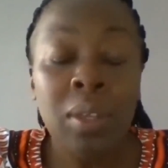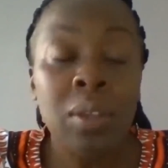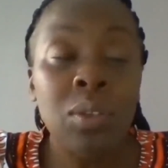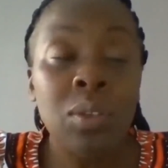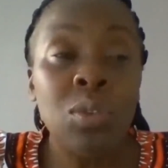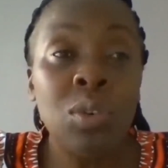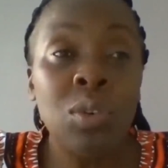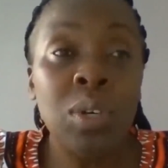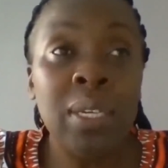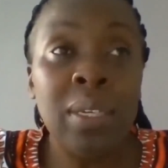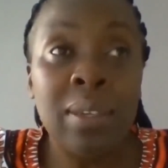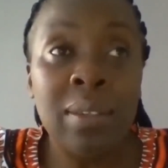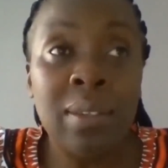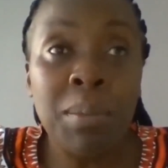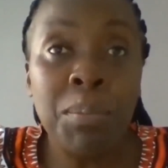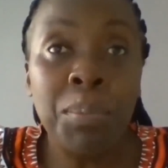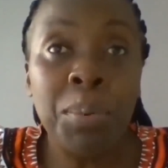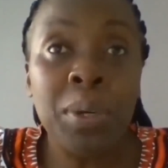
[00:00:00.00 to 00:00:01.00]
So it
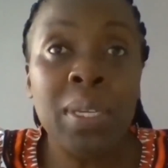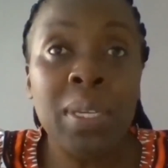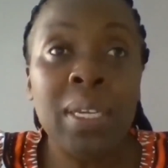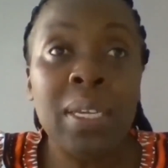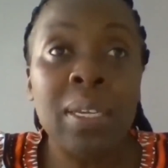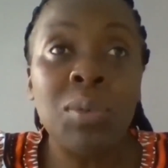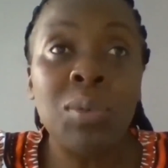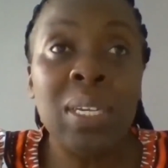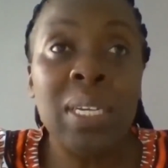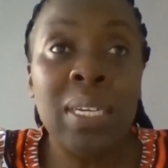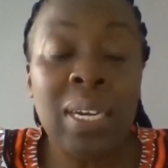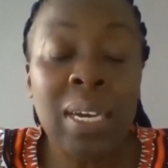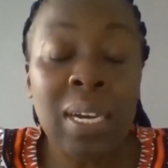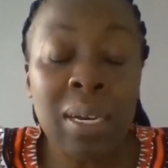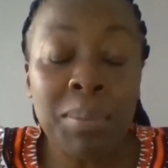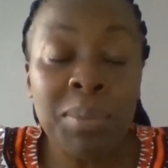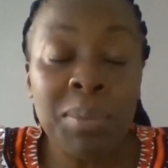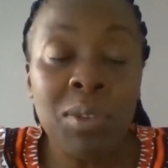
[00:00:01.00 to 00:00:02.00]
is important when it
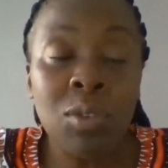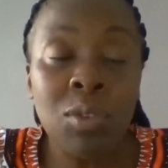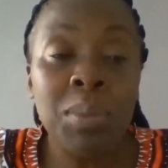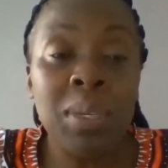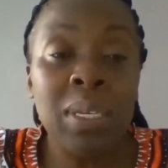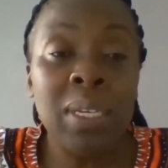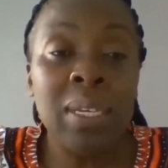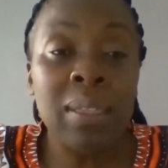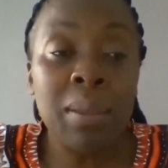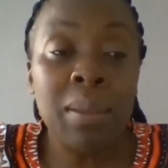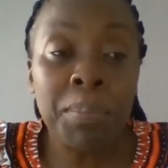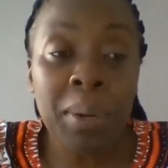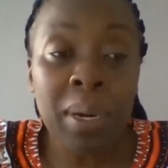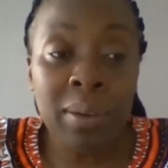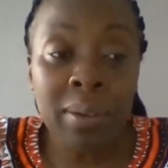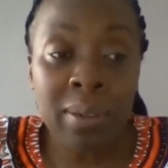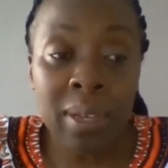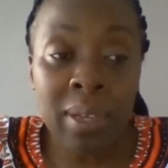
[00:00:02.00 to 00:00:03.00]
comes to meeting the
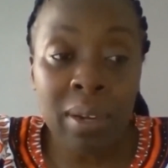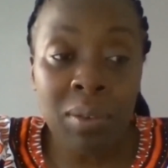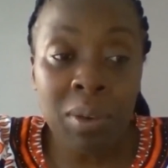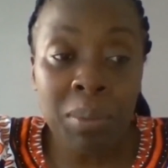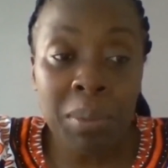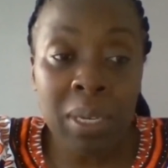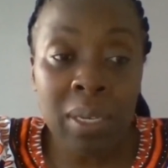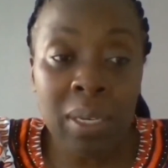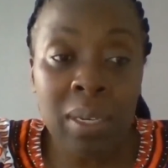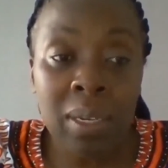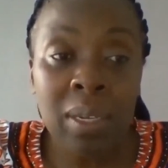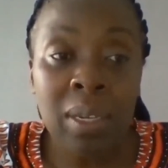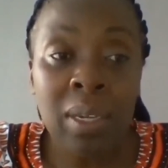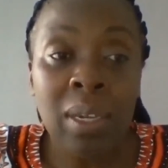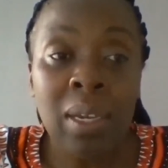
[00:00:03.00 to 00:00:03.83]
Paris Agreement.